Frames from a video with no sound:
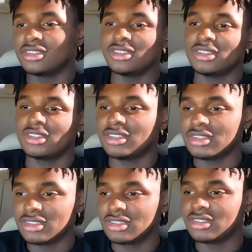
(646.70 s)

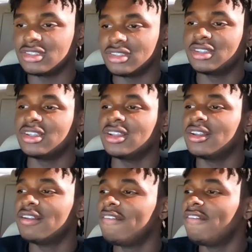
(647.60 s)

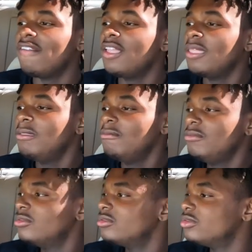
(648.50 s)

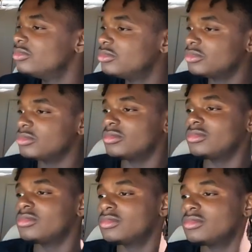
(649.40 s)

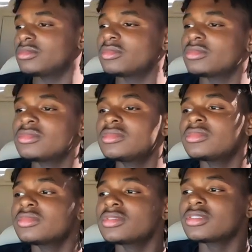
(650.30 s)

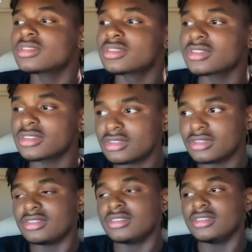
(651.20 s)

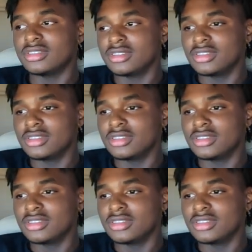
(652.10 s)
The person shown says nothing.